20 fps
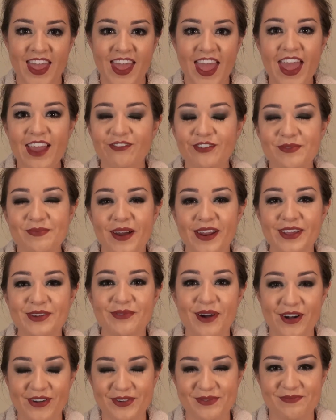Hey
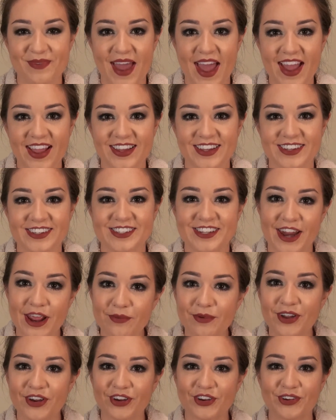everybody, welcome back.
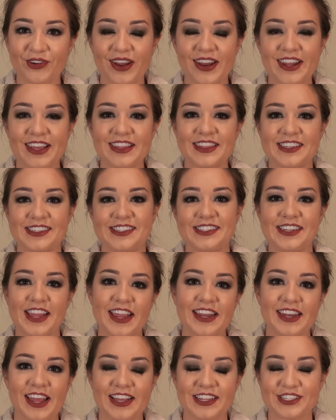Today we are creating this
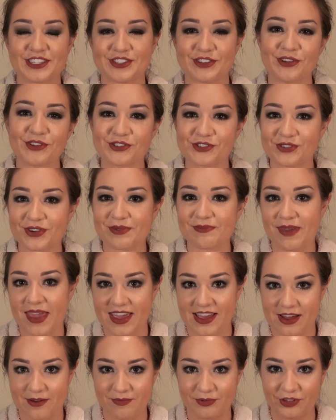date night sultry
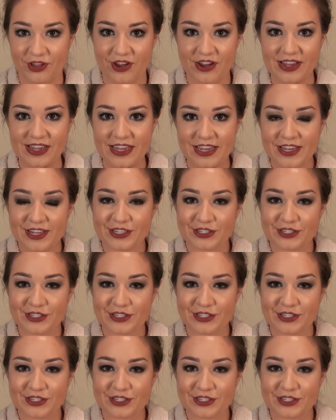makeup look.